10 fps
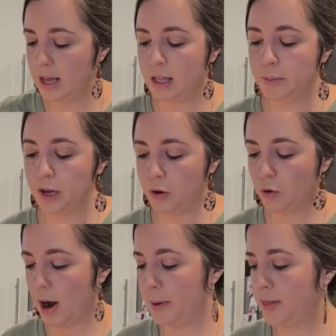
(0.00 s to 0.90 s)
Let me go
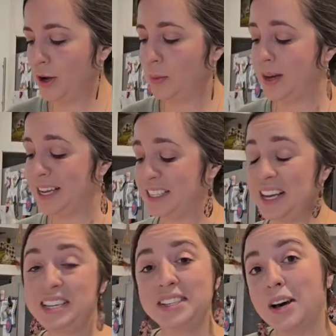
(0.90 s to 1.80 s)
grab it though because
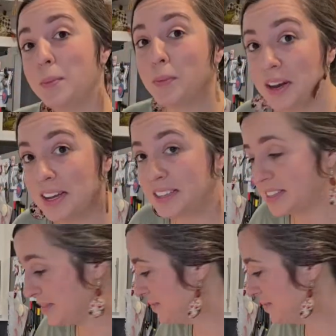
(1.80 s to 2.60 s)
I did not bring it.